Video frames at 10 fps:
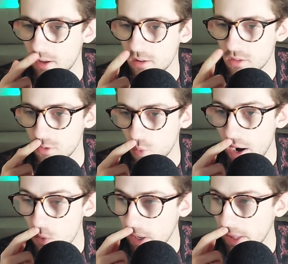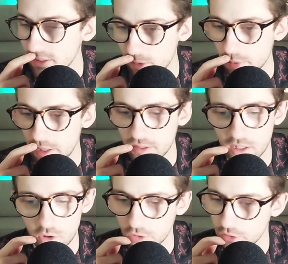The way Wellington are playing,
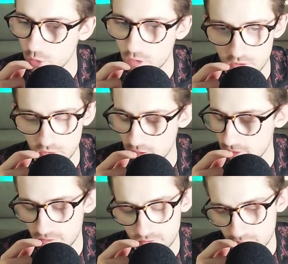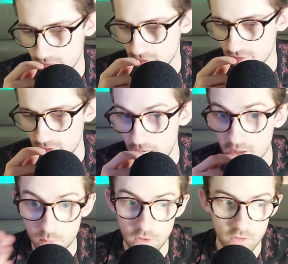they're not scoring tonight.
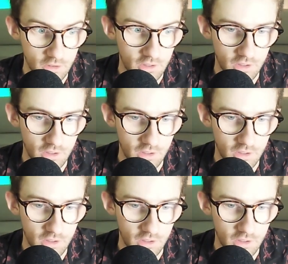Especially considering